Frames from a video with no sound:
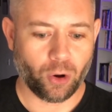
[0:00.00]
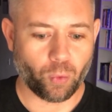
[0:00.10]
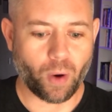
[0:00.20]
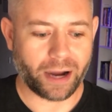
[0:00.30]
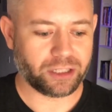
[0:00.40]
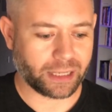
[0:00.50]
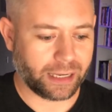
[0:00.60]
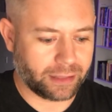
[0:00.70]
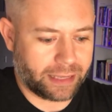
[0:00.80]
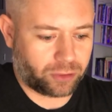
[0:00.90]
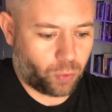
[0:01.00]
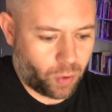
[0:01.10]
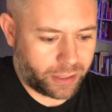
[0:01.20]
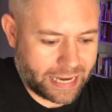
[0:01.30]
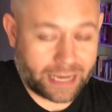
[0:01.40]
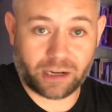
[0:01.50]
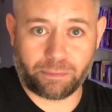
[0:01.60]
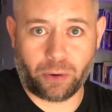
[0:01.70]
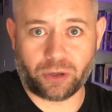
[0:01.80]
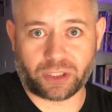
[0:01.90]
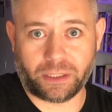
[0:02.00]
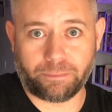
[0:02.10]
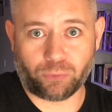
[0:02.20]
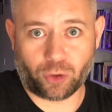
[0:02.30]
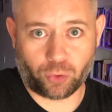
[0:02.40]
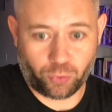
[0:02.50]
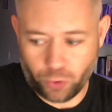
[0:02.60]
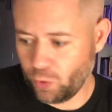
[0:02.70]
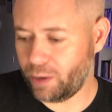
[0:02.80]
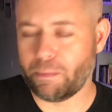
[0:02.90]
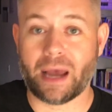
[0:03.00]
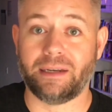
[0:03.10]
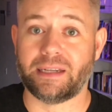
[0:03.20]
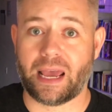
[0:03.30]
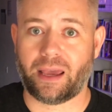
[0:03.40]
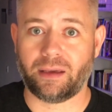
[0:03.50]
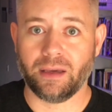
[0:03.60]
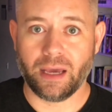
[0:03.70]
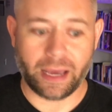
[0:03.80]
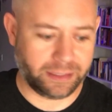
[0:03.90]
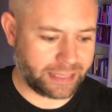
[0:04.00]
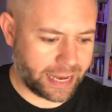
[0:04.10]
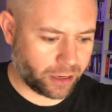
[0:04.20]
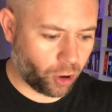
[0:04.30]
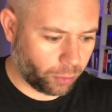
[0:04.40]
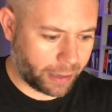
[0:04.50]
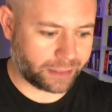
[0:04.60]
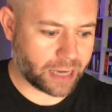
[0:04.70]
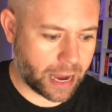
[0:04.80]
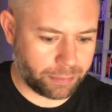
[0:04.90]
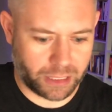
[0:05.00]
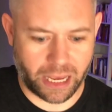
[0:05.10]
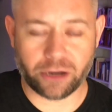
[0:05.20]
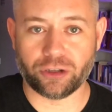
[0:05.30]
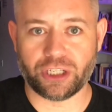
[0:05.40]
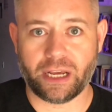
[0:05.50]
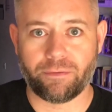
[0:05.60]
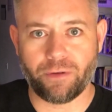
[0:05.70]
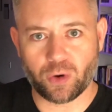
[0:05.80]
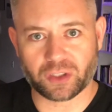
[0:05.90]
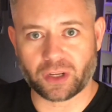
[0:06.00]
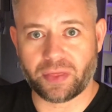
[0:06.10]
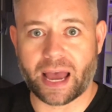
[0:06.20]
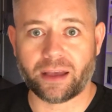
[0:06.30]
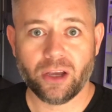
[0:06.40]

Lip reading: Why should I let the one negative person ruin my day and take all my time and energy and focus on that